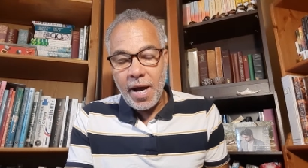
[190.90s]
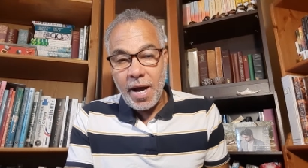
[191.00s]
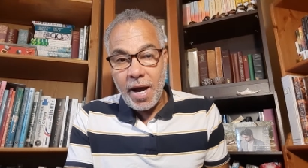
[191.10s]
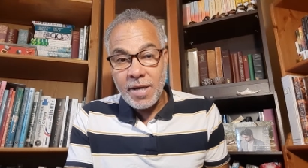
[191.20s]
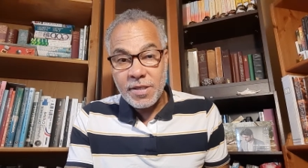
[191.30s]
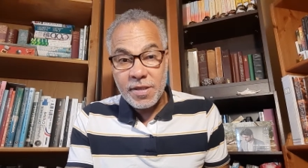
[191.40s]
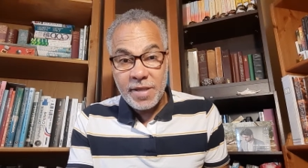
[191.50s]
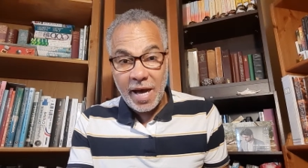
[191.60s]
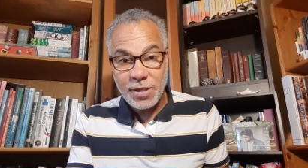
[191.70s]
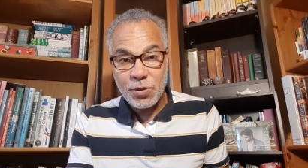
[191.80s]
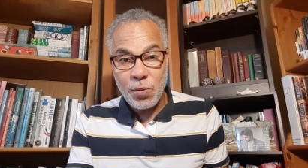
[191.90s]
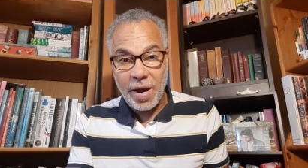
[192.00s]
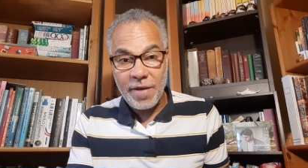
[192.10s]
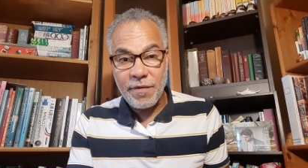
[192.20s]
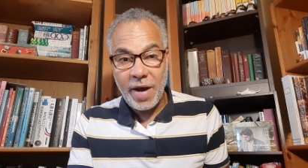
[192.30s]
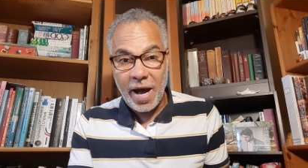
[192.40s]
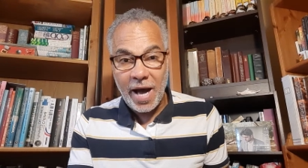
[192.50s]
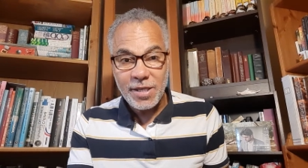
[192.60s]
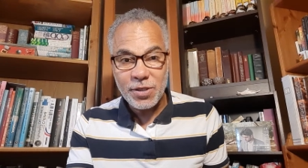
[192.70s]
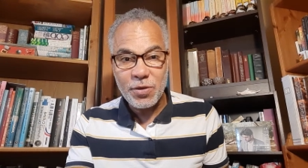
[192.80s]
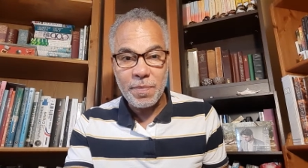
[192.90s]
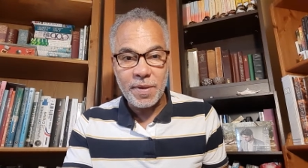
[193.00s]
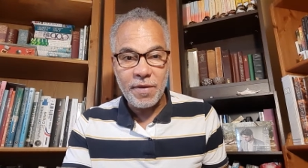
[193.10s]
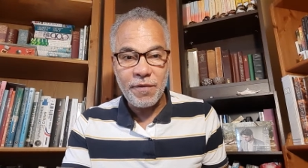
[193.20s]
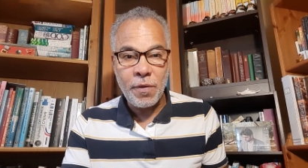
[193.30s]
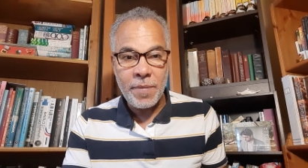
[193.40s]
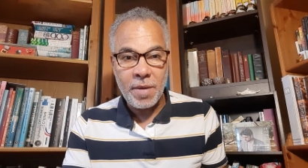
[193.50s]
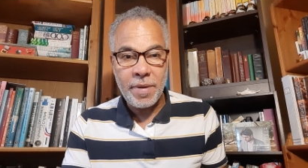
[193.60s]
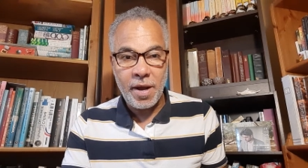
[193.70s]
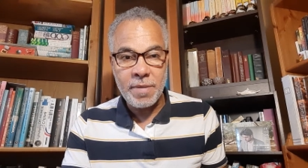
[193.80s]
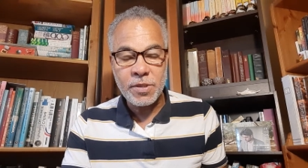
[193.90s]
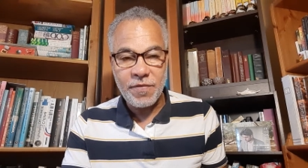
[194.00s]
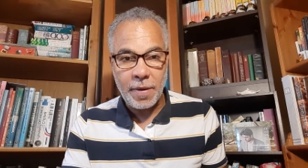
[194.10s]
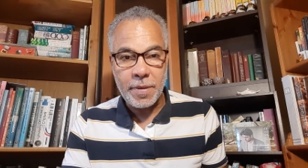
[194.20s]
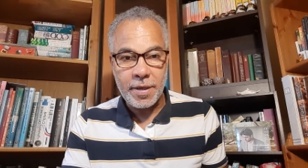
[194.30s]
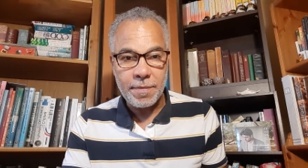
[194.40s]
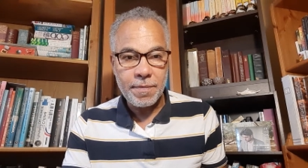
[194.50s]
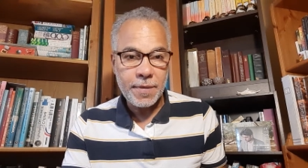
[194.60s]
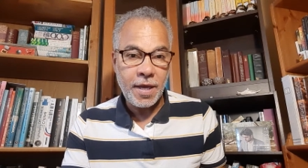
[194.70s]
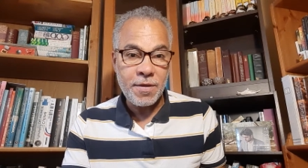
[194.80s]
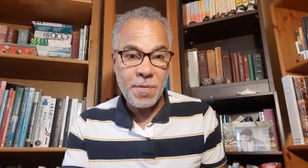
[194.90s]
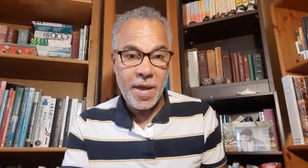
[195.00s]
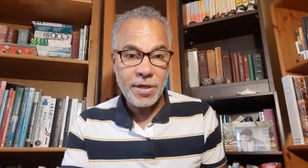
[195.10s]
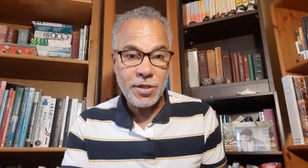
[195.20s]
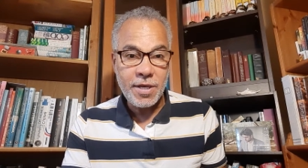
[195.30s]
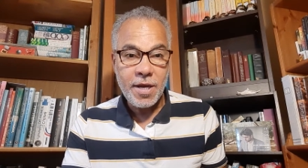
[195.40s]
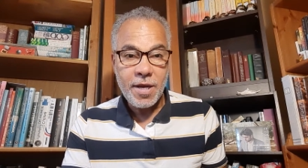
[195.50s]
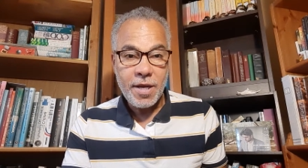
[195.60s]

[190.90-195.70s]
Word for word: And that wife has to be from Abraham's family. Can you imagine?